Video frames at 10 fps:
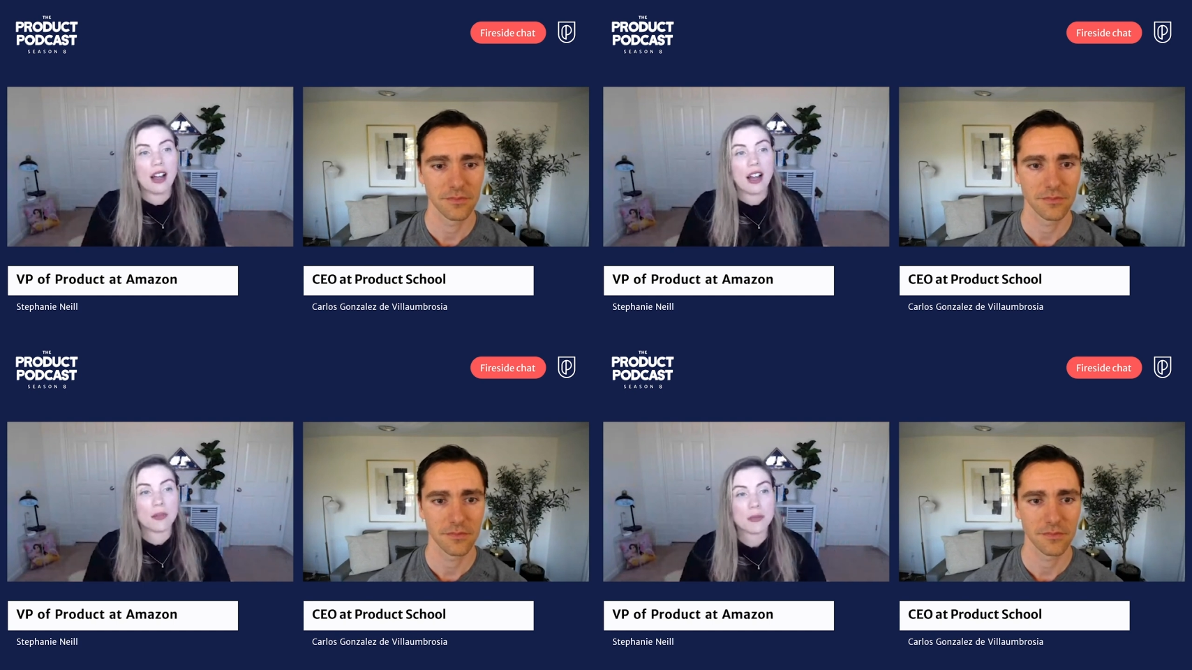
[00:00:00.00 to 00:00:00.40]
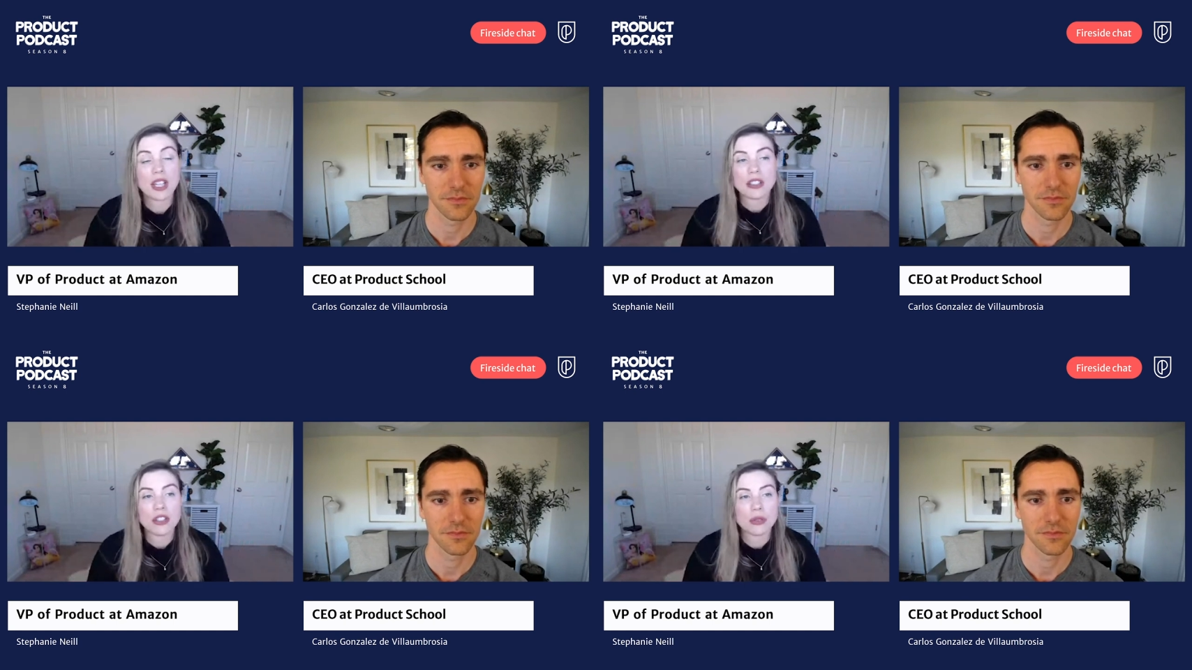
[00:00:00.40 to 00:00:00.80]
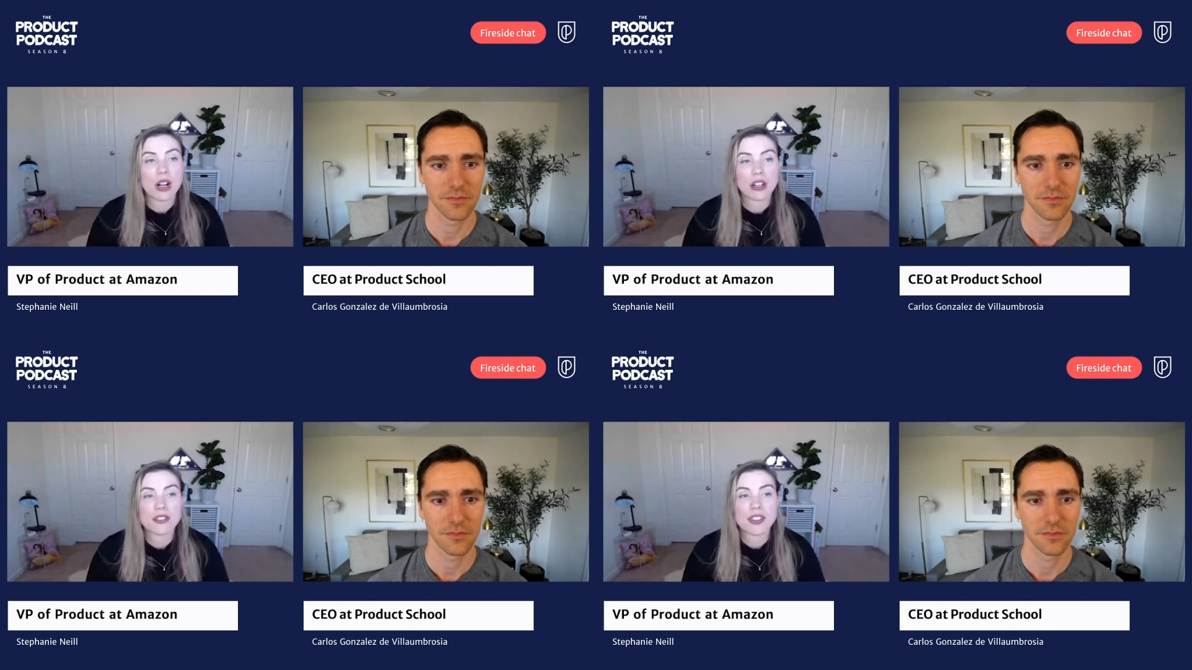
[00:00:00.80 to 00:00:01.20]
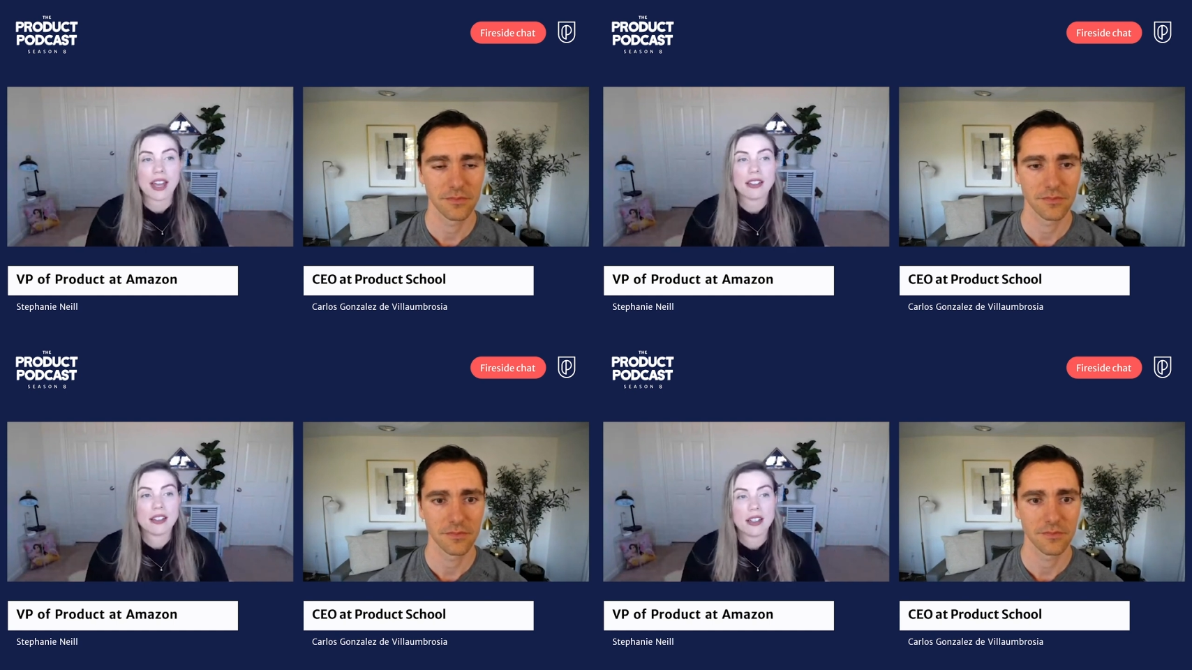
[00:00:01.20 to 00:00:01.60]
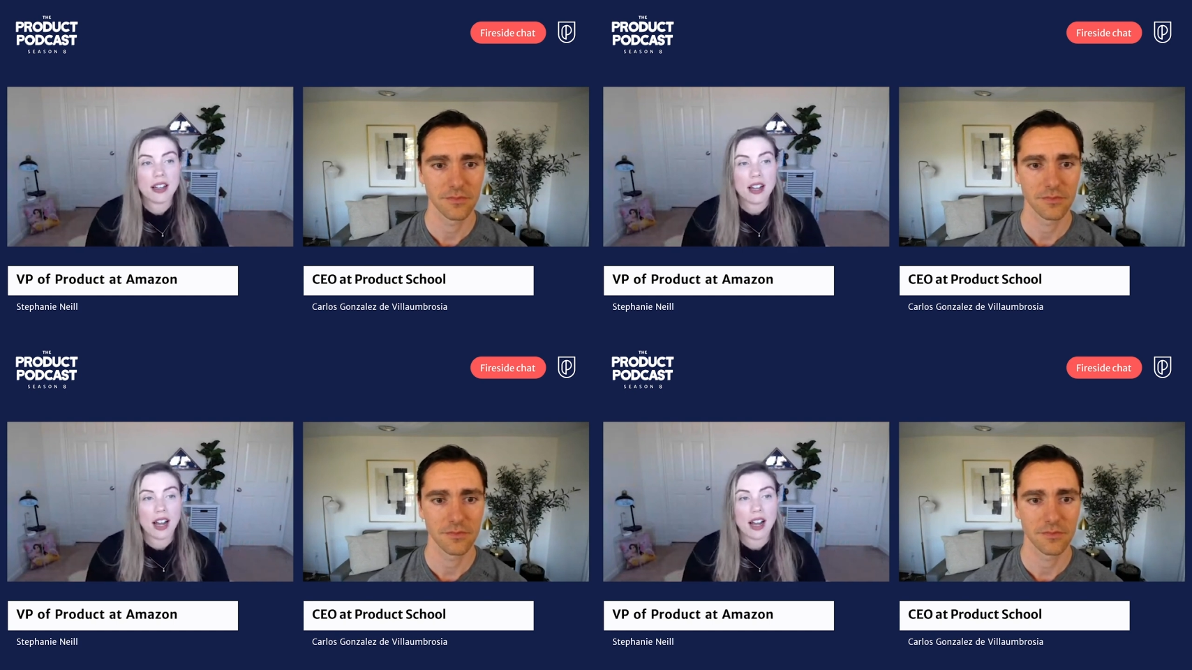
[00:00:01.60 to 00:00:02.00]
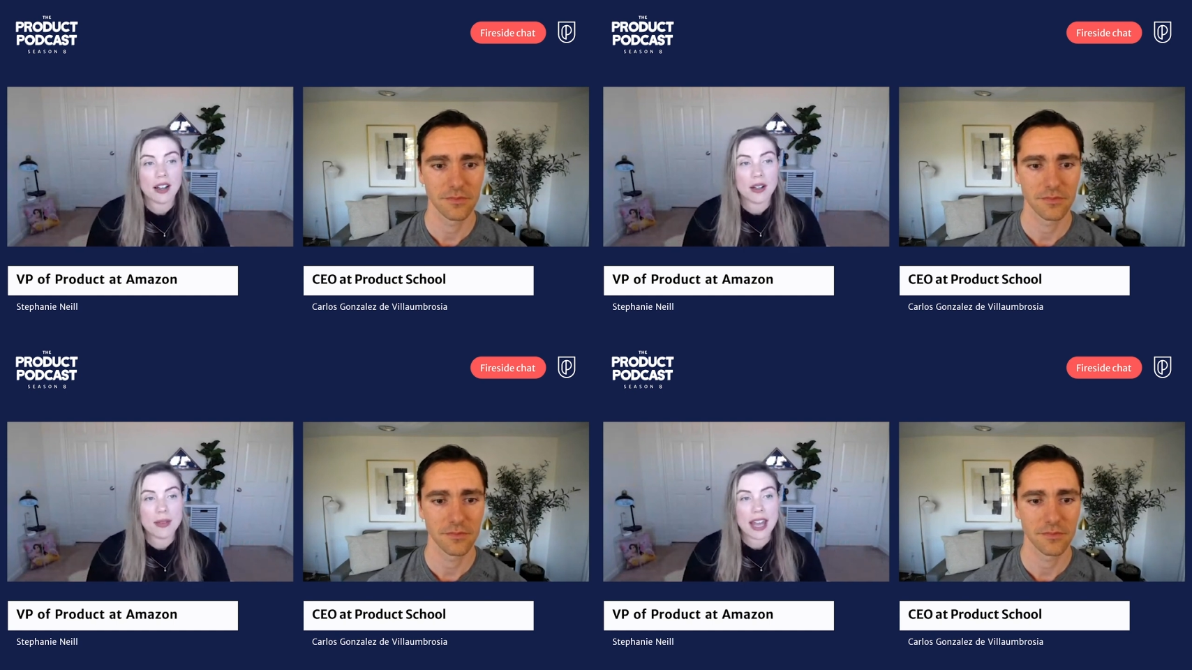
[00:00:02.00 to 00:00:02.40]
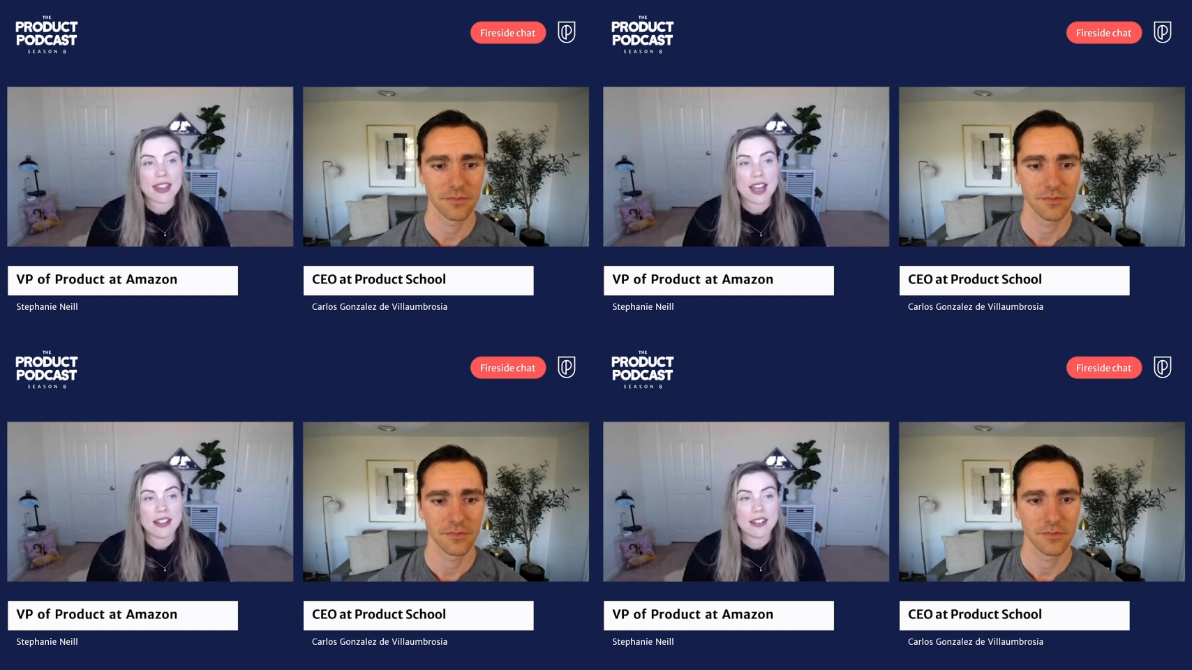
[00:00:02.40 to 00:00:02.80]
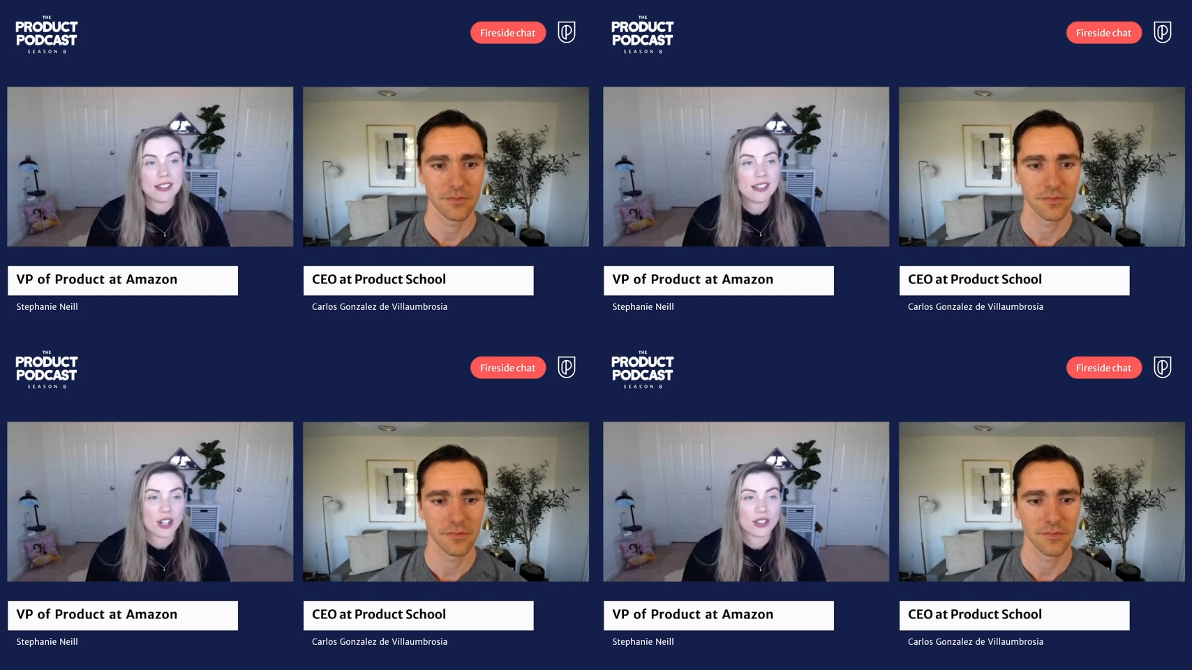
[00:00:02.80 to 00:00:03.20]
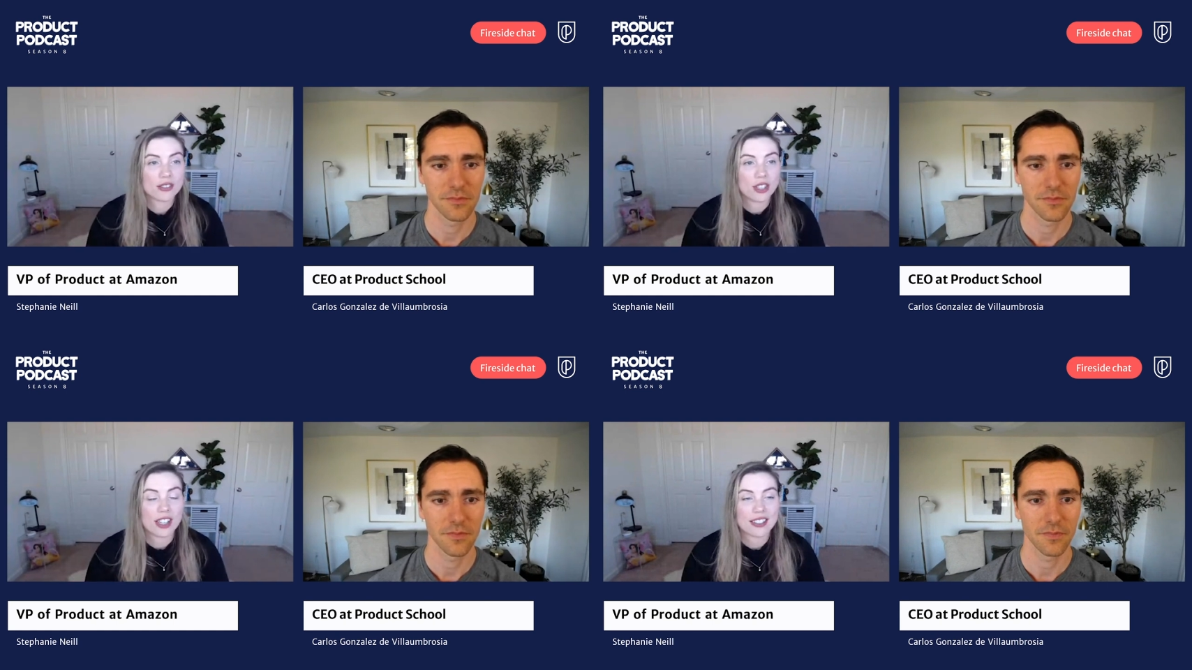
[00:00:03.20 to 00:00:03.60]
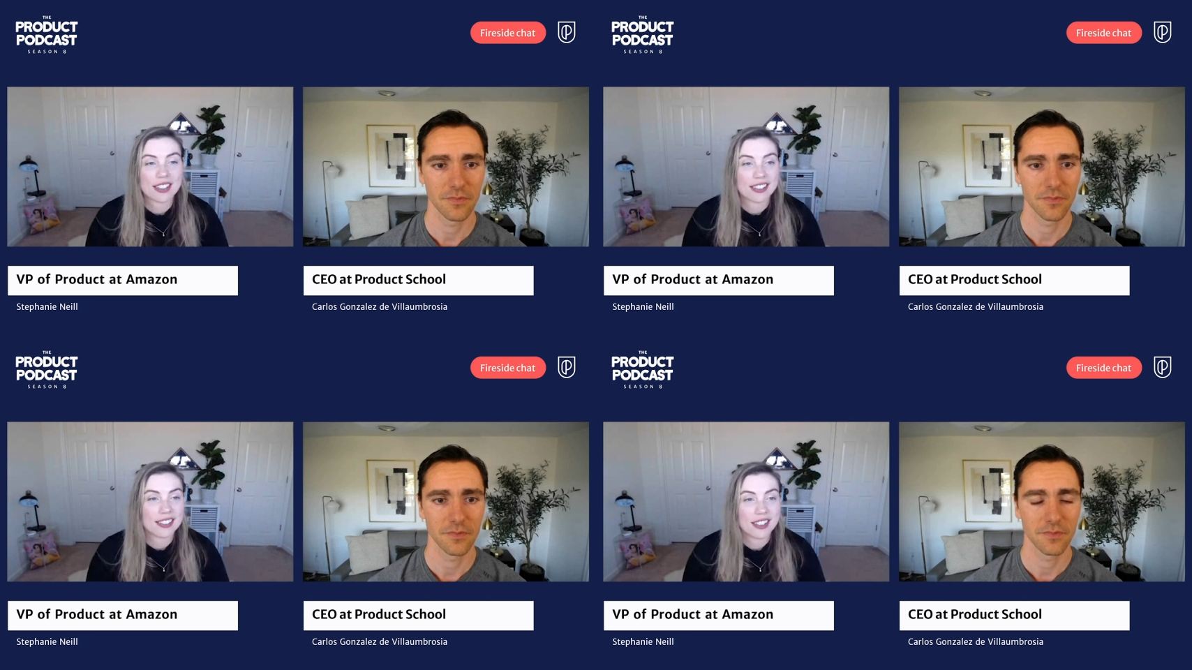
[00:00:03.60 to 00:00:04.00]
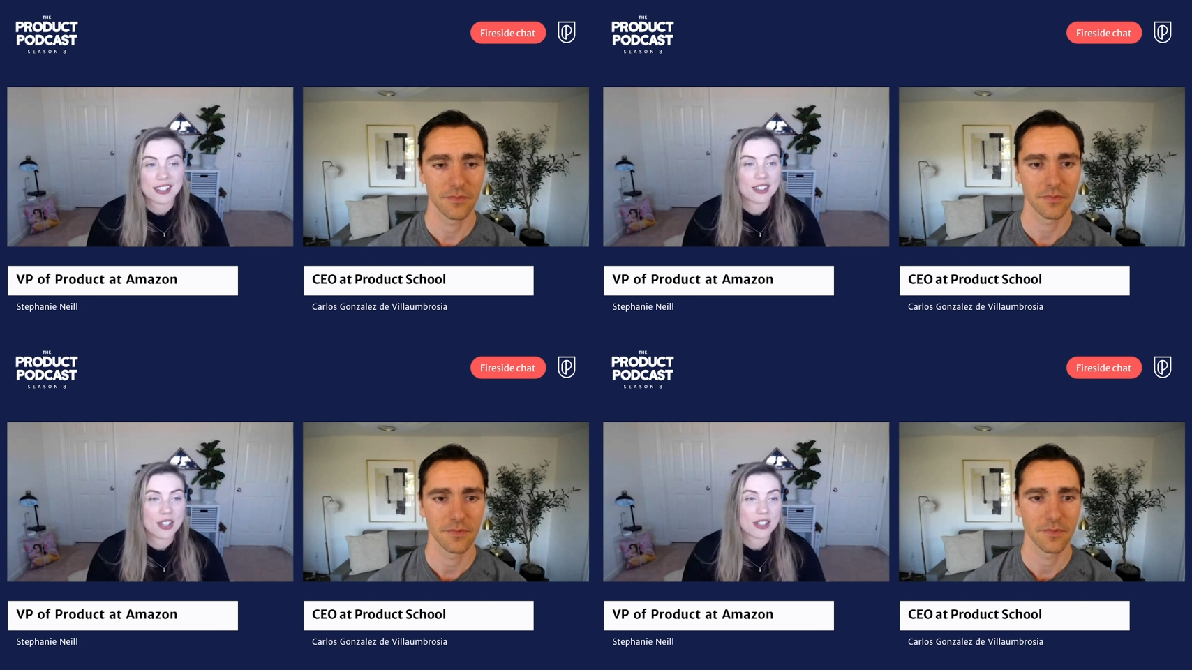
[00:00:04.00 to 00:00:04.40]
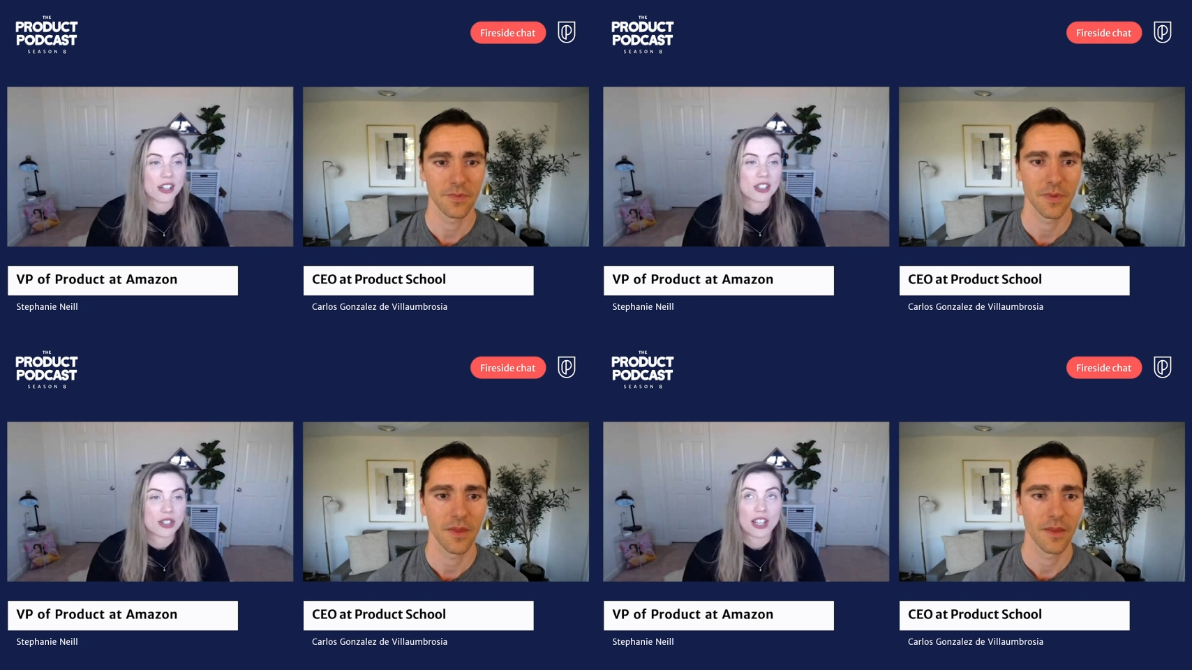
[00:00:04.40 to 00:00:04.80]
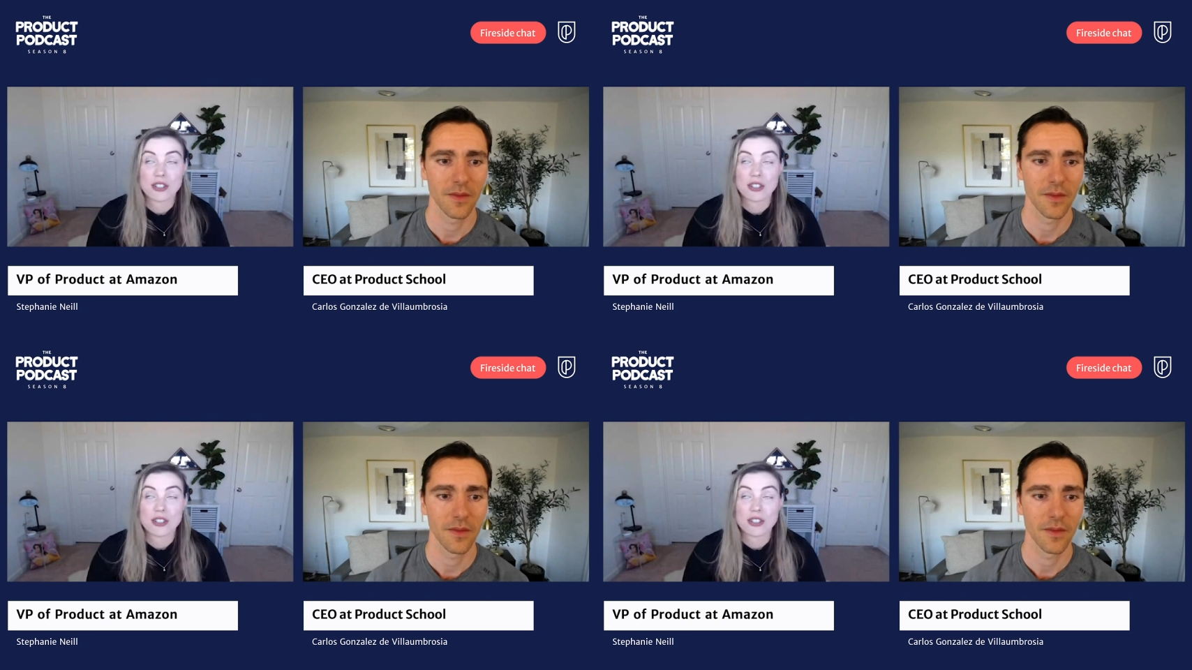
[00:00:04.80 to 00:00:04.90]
Speaker 1: Um, you get to do all of that, um, and then you know you get to, as long as